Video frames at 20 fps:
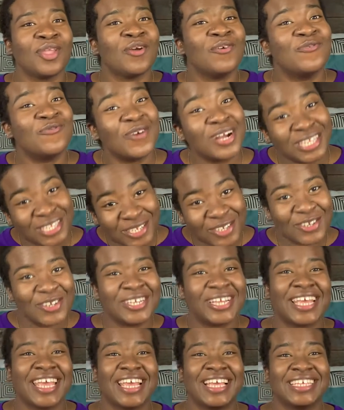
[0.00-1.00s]
What's
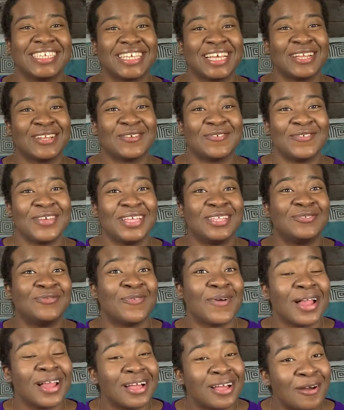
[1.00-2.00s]
good, kings and queens?
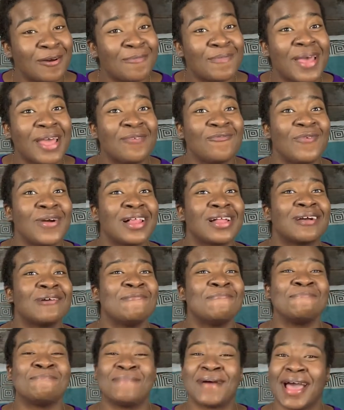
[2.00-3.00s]
Welcome and
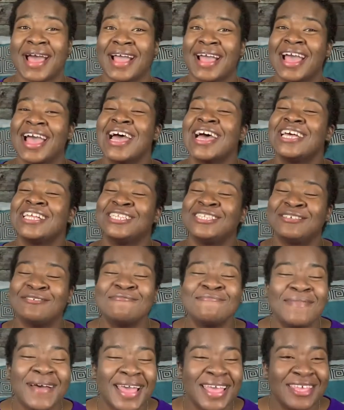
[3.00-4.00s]
welcome back
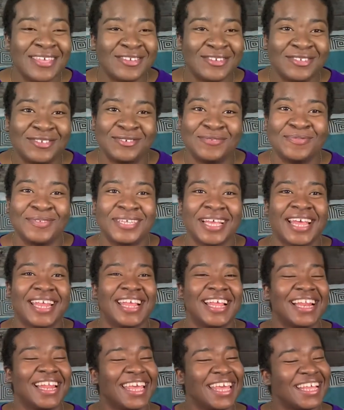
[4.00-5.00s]
to my YouTube
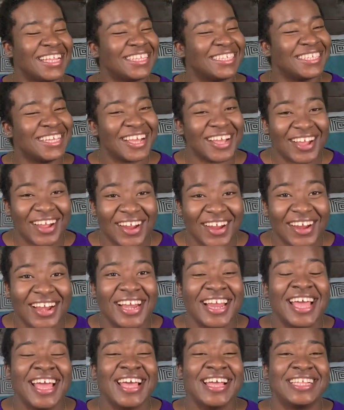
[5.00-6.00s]
channel. It's your girl
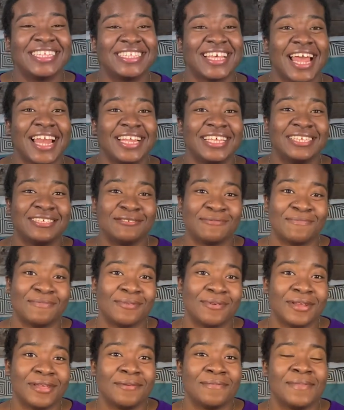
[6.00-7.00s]
Tally
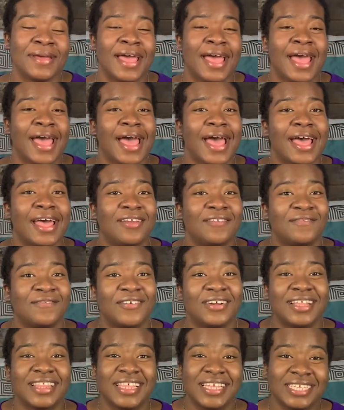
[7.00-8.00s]
Supreme, and
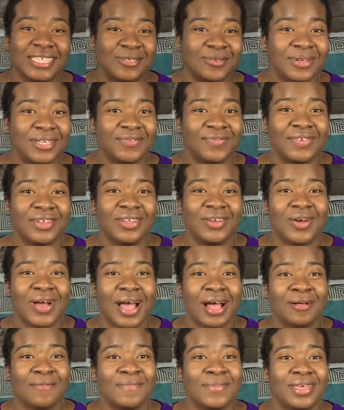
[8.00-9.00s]
for this week's video
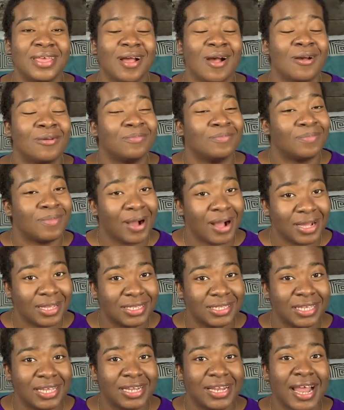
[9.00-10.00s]
I'll be
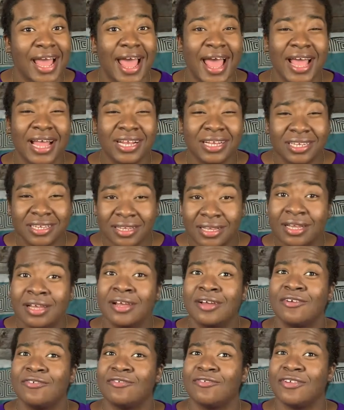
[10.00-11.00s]
unboxing and
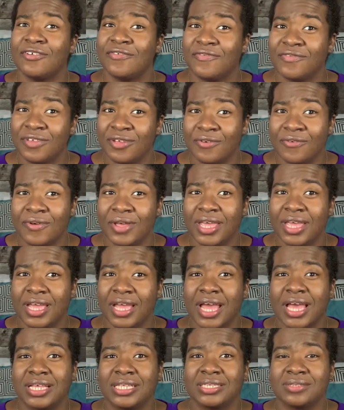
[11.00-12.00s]

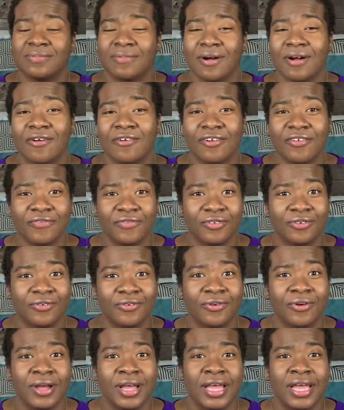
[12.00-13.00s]
reviewing a small
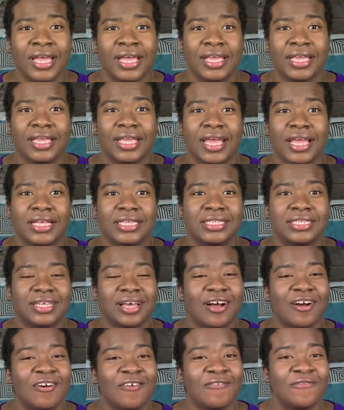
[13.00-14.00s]
review, yes,
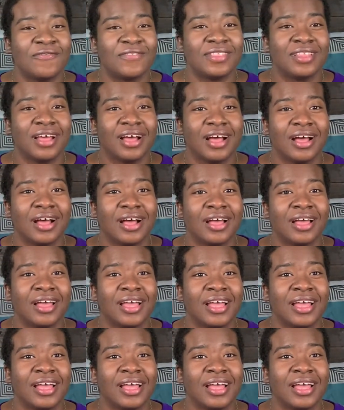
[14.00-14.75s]
of the